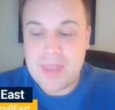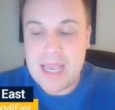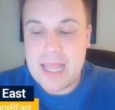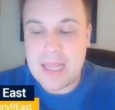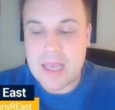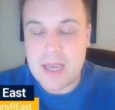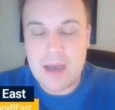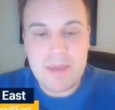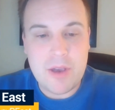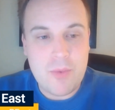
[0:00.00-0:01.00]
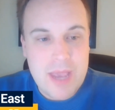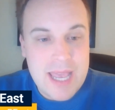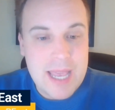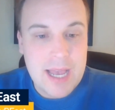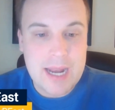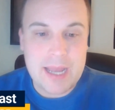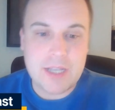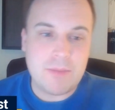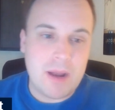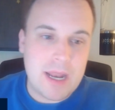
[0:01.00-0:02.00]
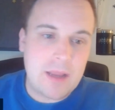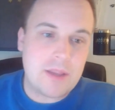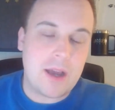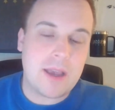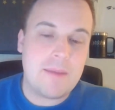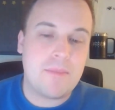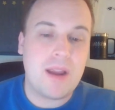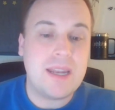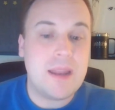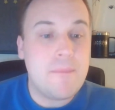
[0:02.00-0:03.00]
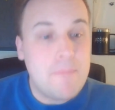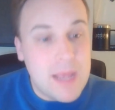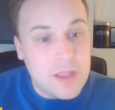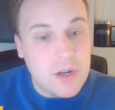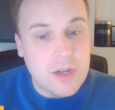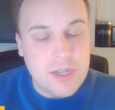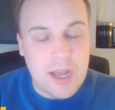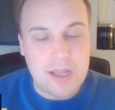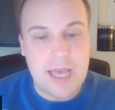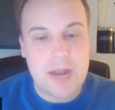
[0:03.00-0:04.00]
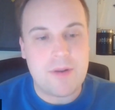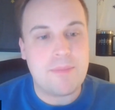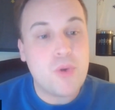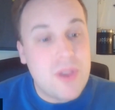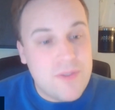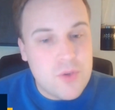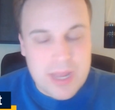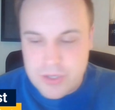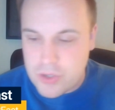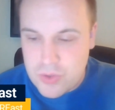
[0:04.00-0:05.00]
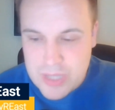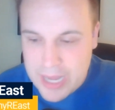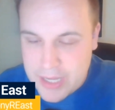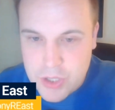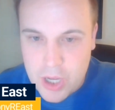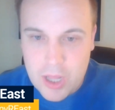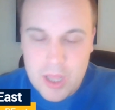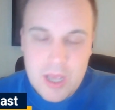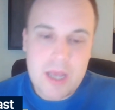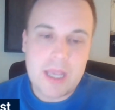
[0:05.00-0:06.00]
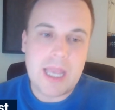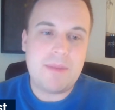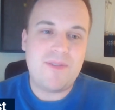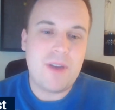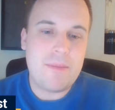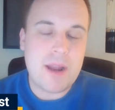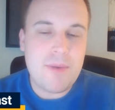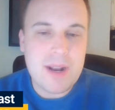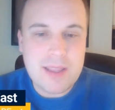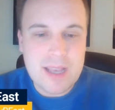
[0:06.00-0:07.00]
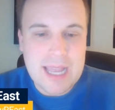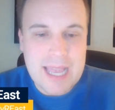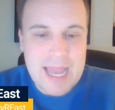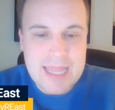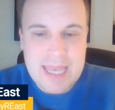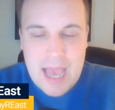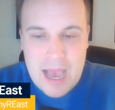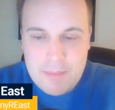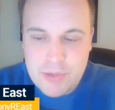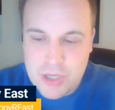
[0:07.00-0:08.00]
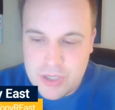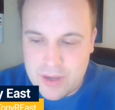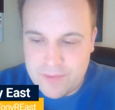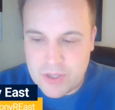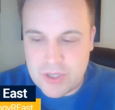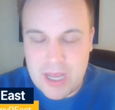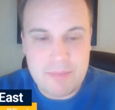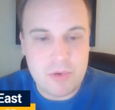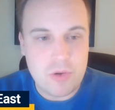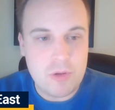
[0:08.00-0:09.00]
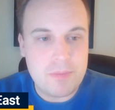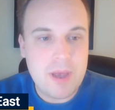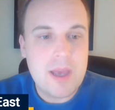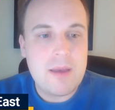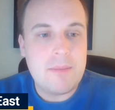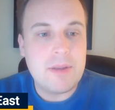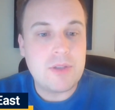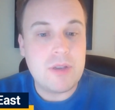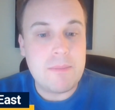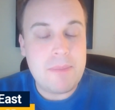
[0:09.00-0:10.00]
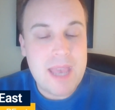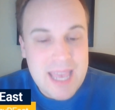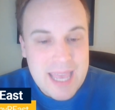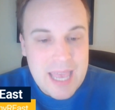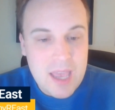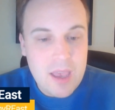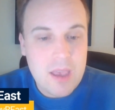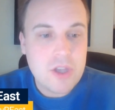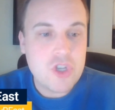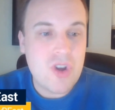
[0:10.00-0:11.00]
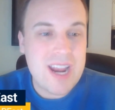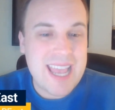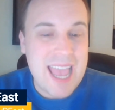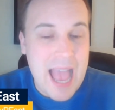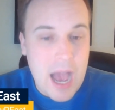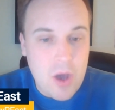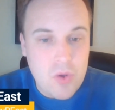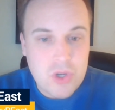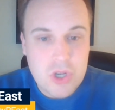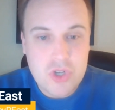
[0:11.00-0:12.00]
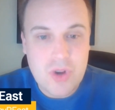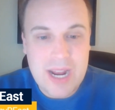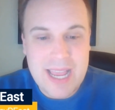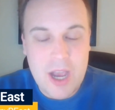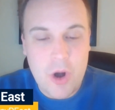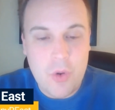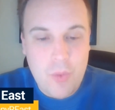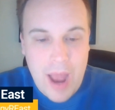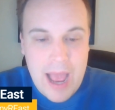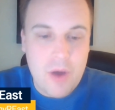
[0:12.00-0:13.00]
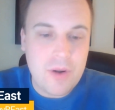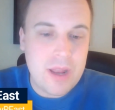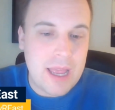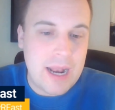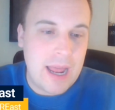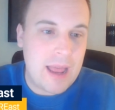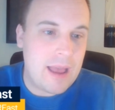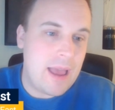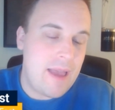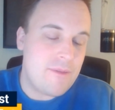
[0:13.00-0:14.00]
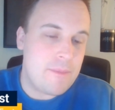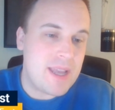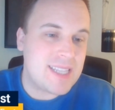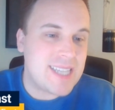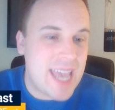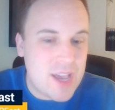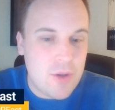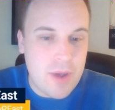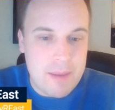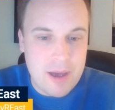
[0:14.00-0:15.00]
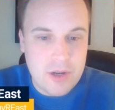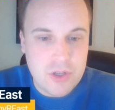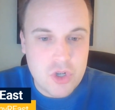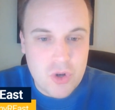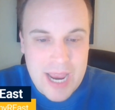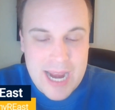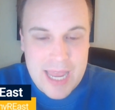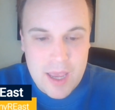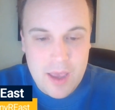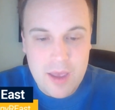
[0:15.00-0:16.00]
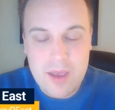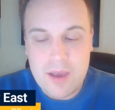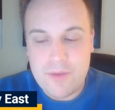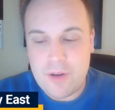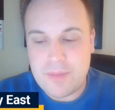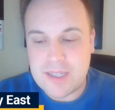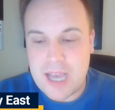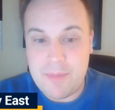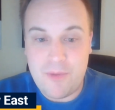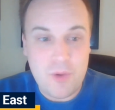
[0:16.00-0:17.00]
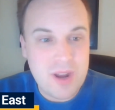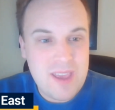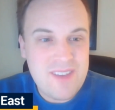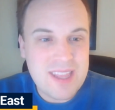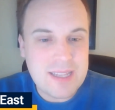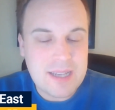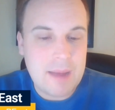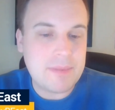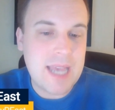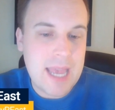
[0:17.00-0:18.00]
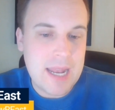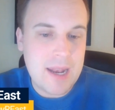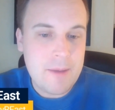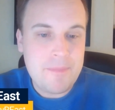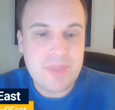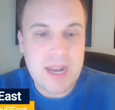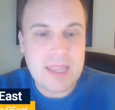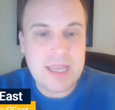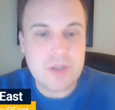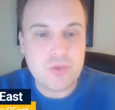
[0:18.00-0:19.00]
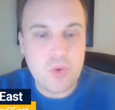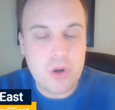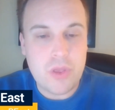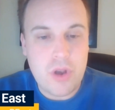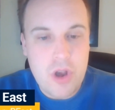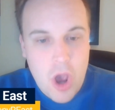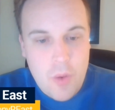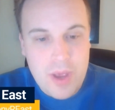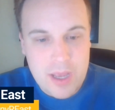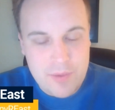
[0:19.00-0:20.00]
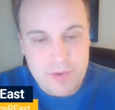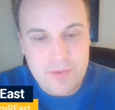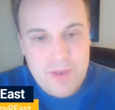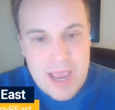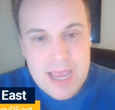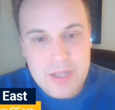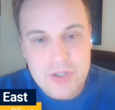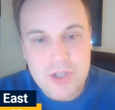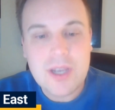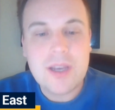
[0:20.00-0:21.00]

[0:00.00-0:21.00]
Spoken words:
in the coming week. Next Monday, talking Brandon Miller, talk lottery preview. Next Tuesday, it's all going to be fun. But I want to look at kind of the options of this top group between picking, trading out, trading around, and I have a big takeaway about trading from the top four, even the top 10, that I think is worth knowing for fans